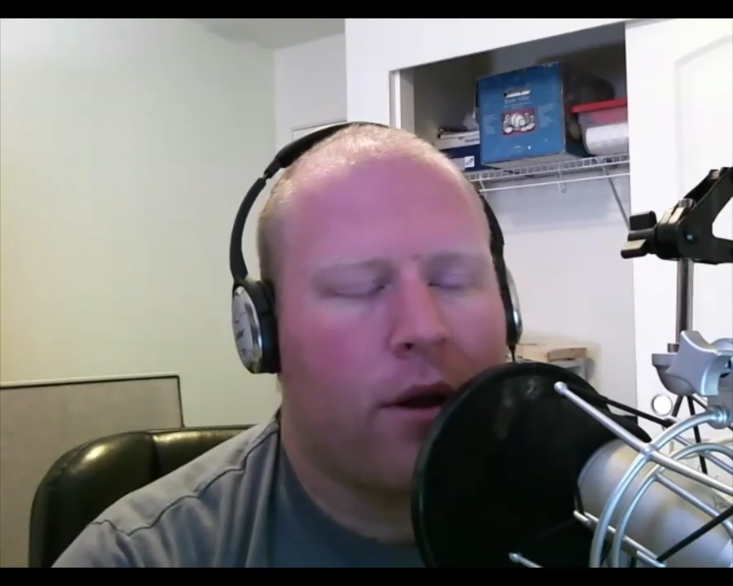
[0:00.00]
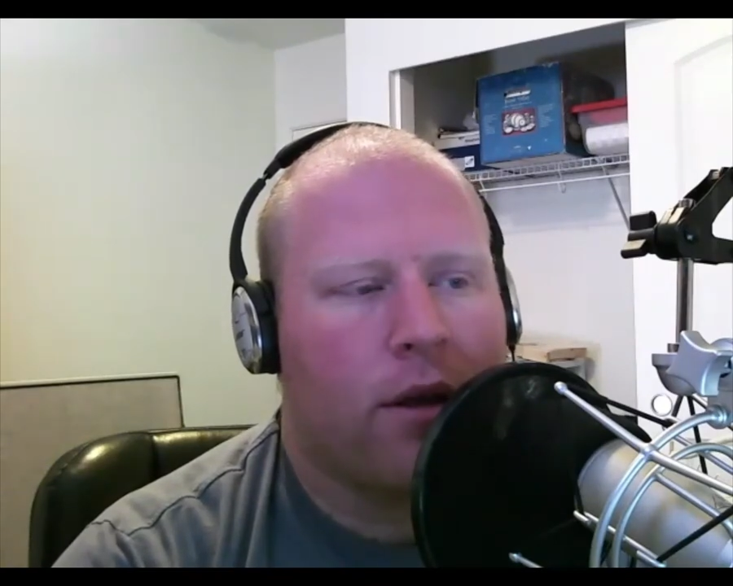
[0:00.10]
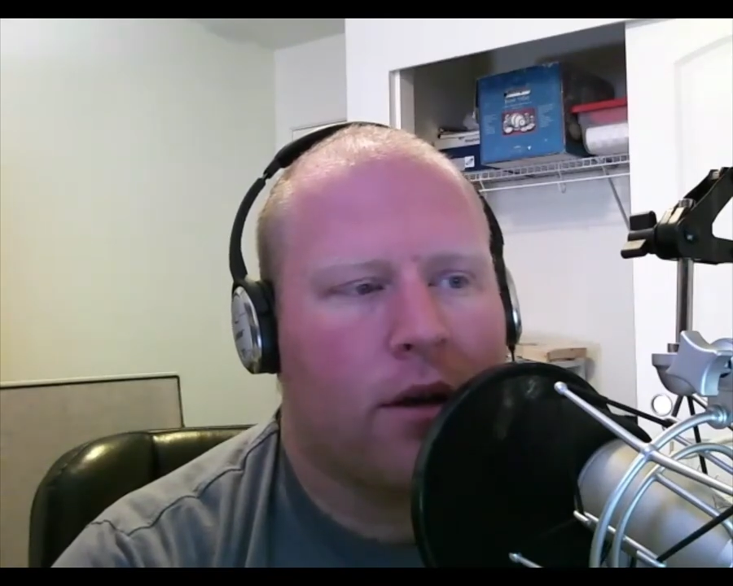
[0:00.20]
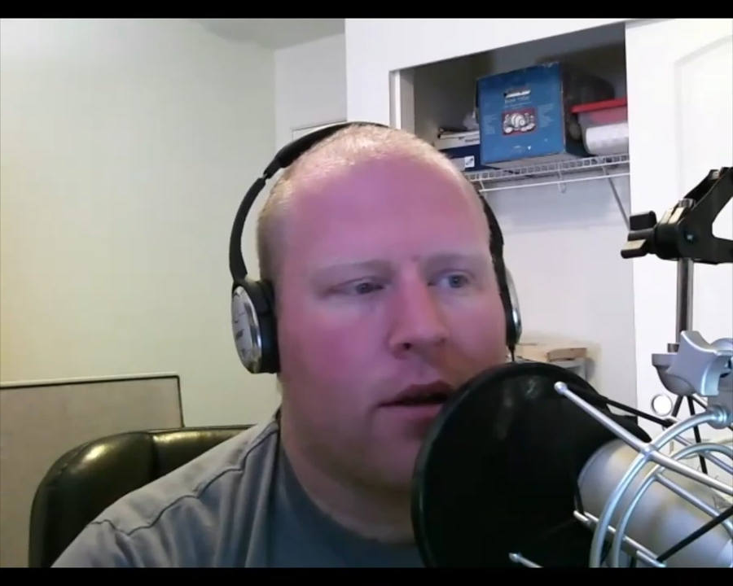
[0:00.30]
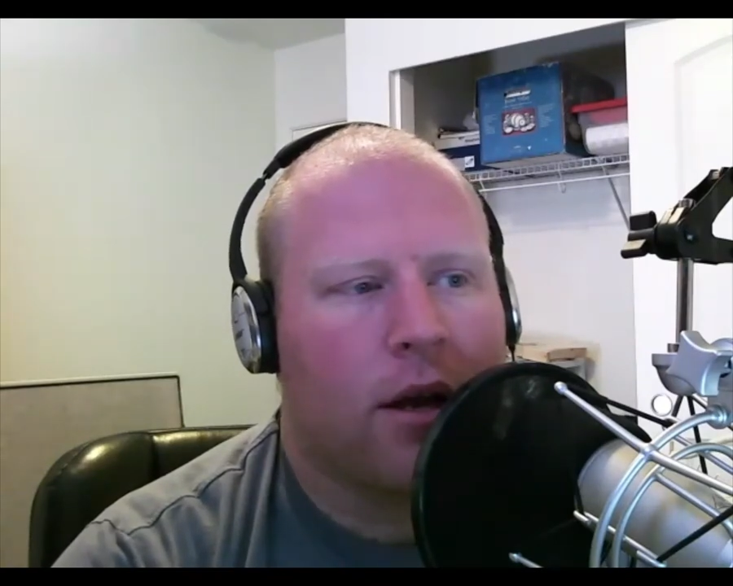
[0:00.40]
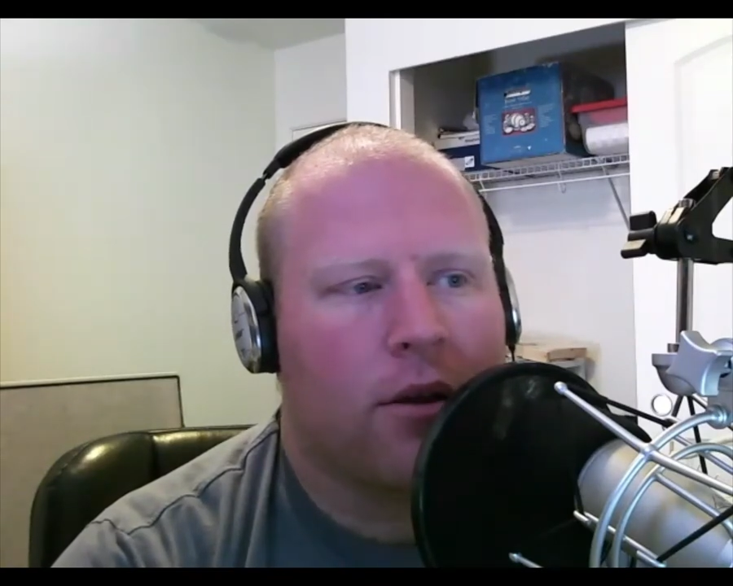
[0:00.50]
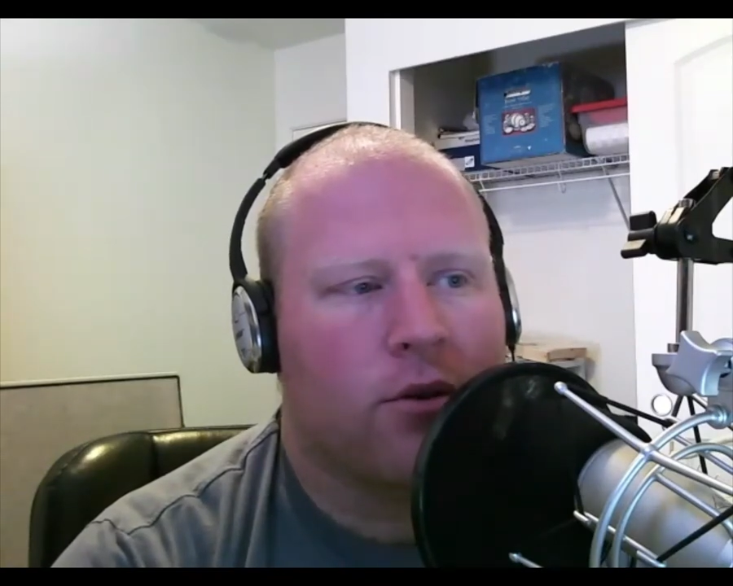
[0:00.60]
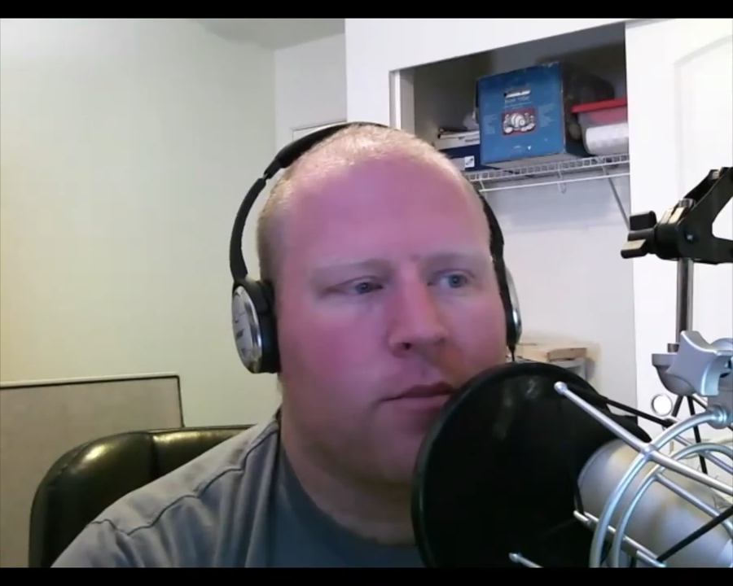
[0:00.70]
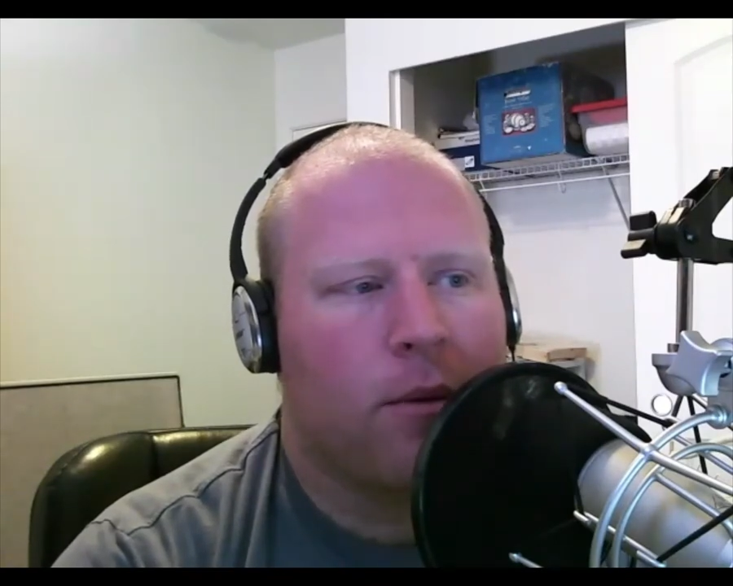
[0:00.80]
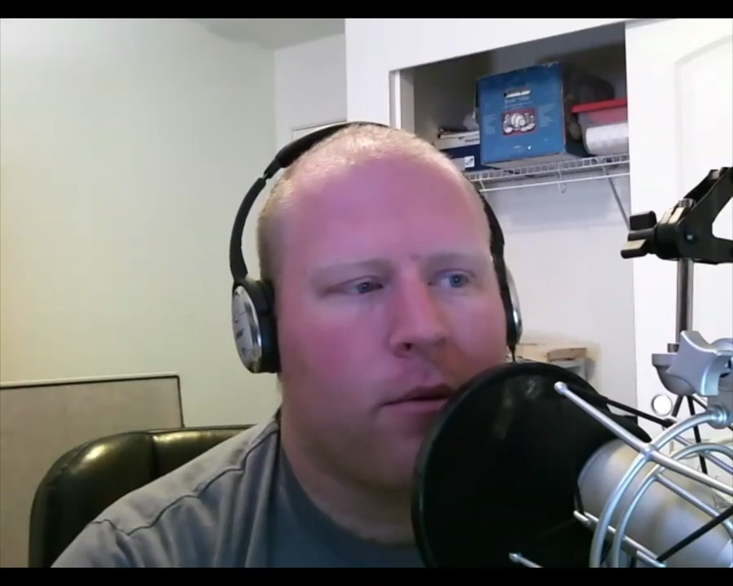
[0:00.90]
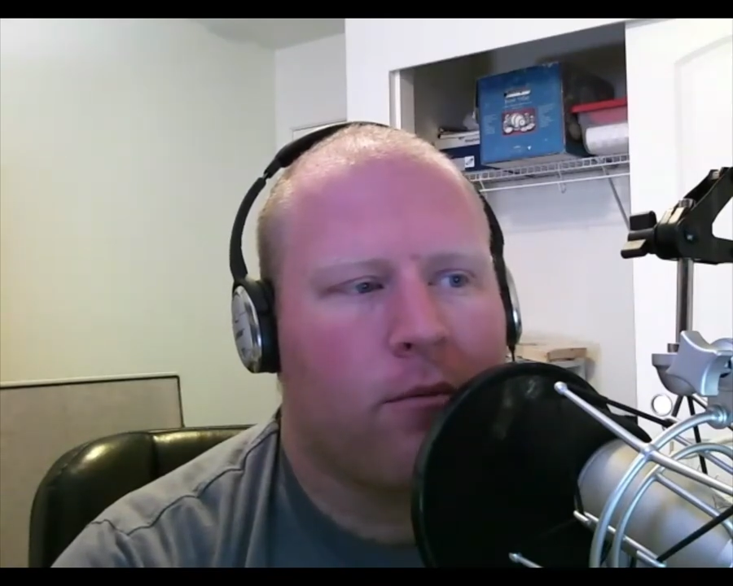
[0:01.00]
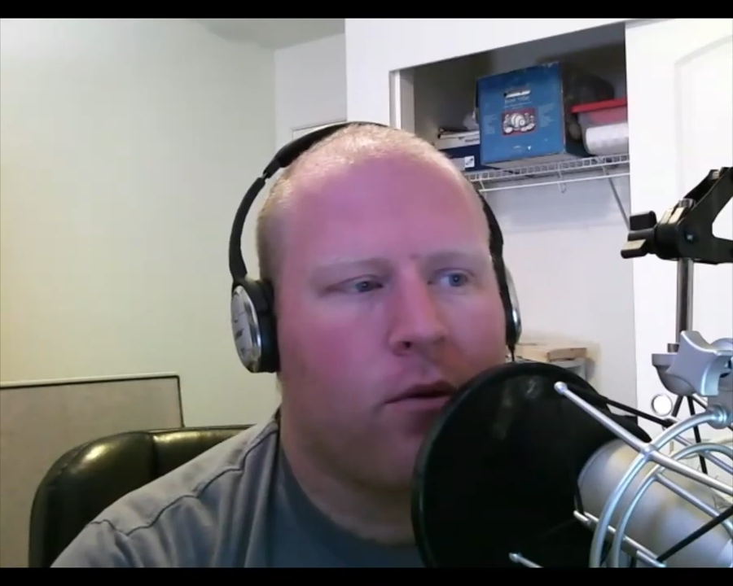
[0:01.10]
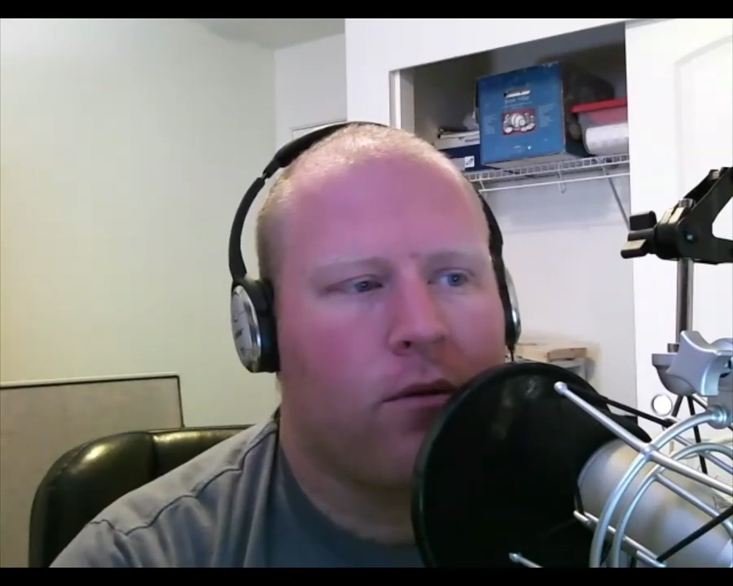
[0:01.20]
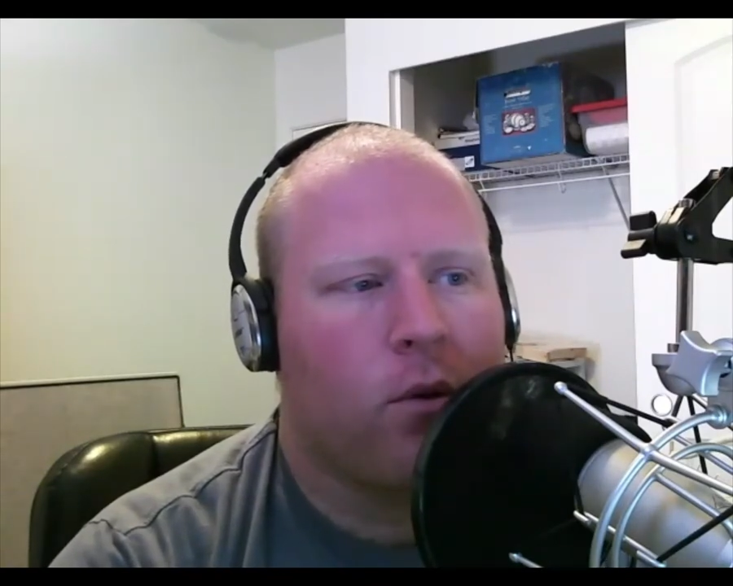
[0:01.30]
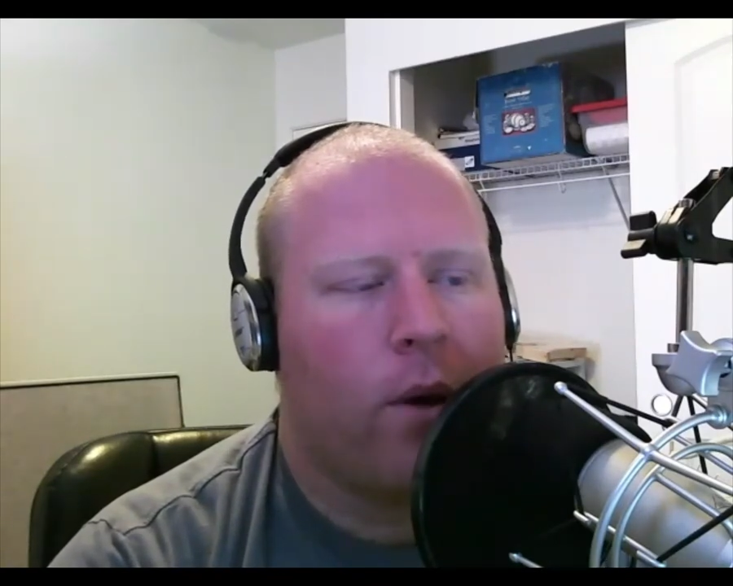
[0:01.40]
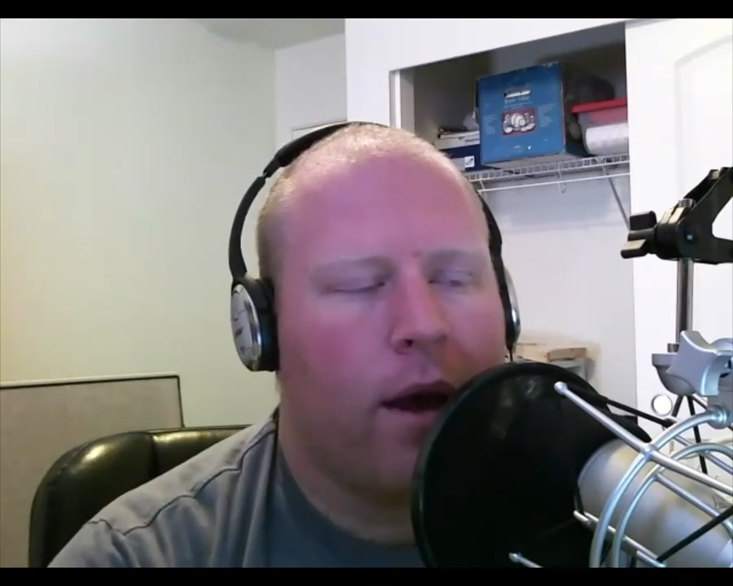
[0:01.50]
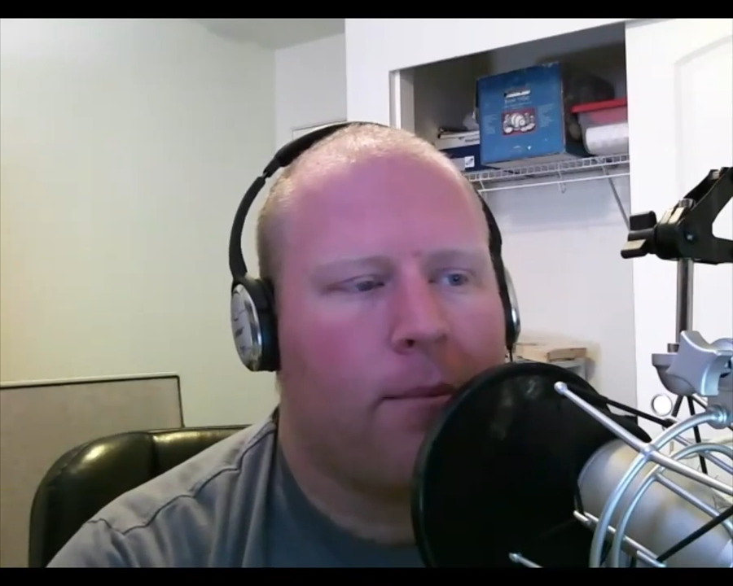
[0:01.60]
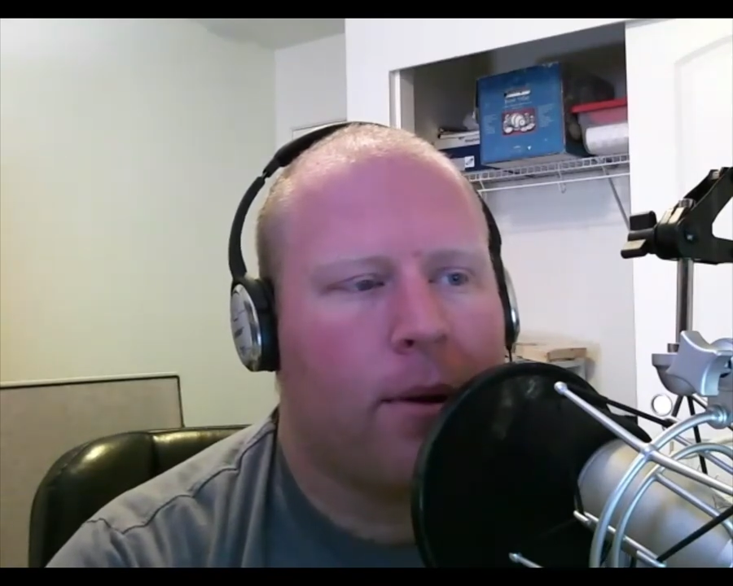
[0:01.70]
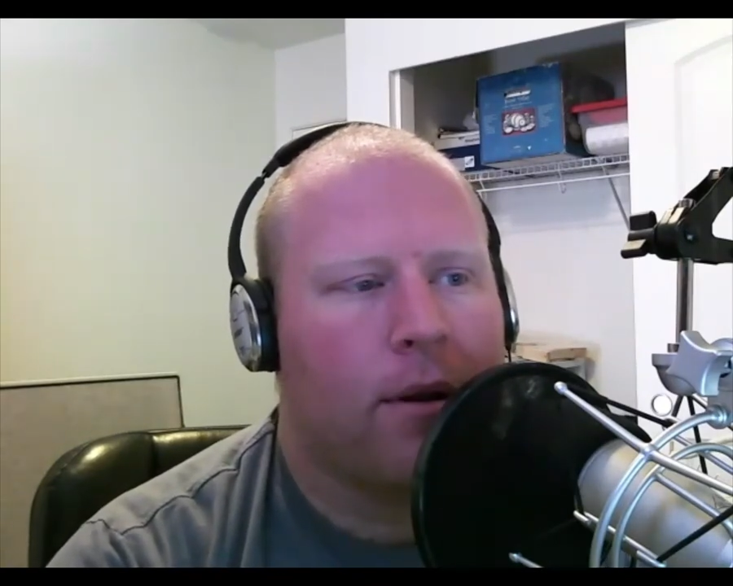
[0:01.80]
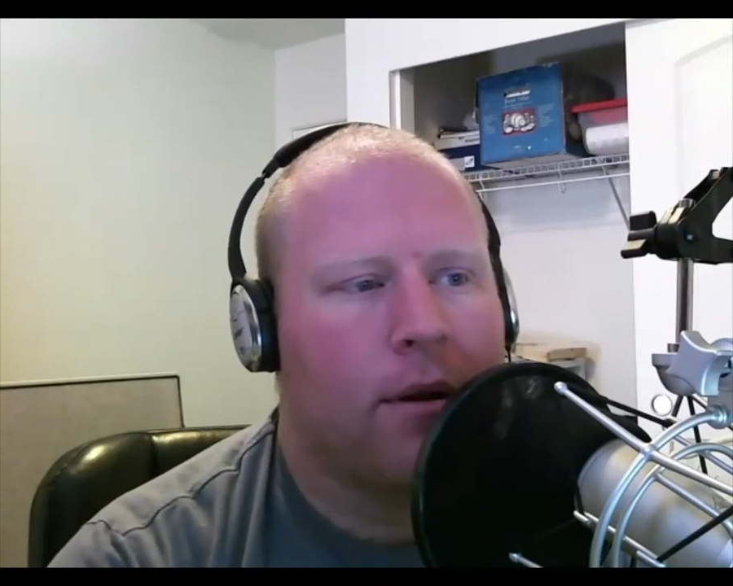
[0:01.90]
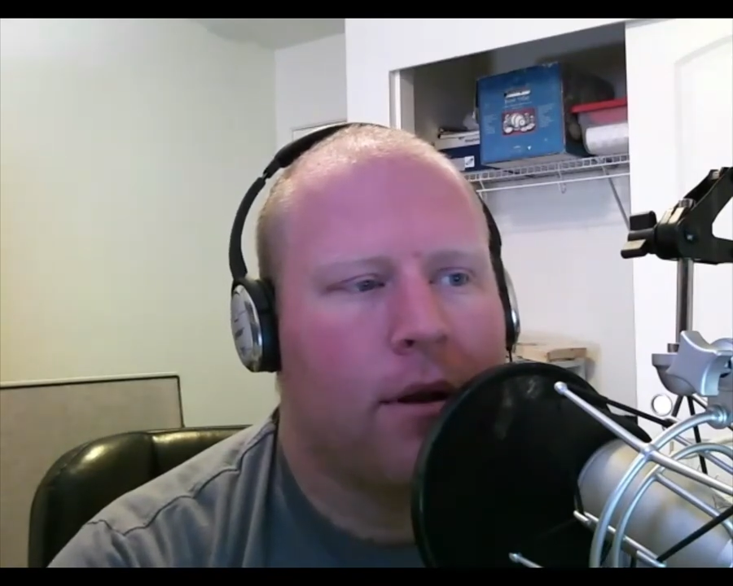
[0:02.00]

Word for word: I think a lot of those people have moved away, but